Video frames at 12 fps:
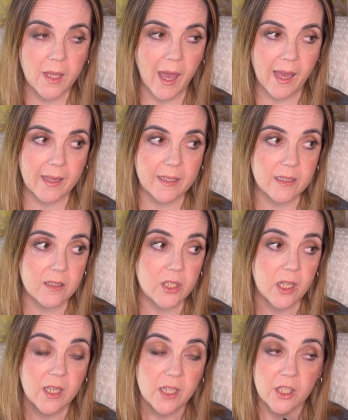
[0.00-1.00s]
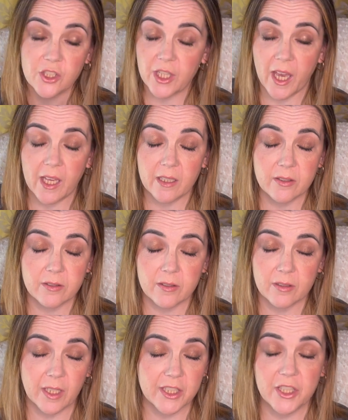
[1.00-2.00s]
And she has
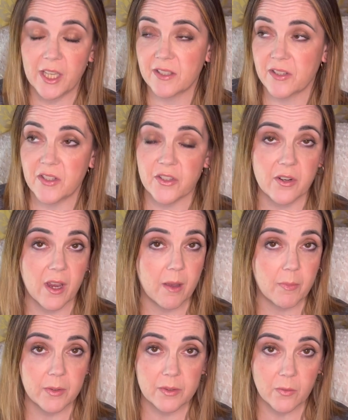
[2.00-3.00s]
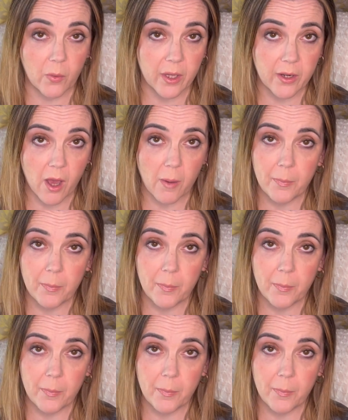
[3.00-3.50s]
an Instagram and whatnot,